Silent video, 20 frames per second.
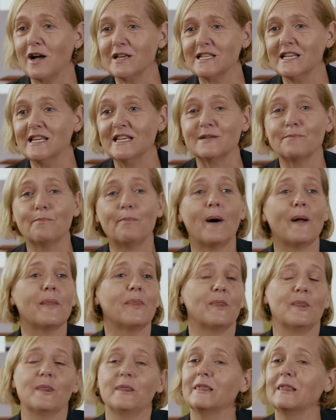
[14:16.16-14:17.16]
I did.
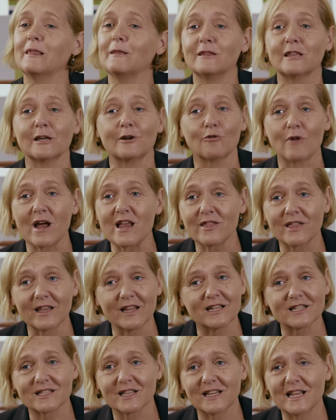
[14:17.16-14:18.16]
But the great
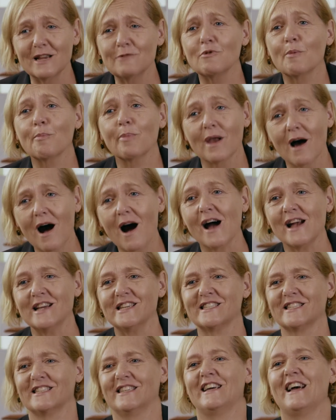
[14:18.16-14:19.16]
thing is that he
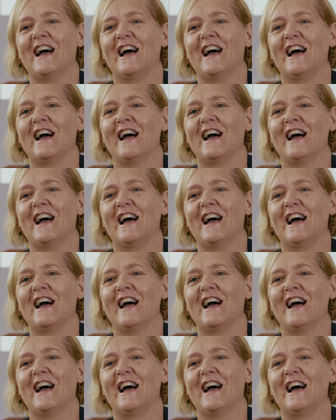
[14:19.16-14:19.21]
replied.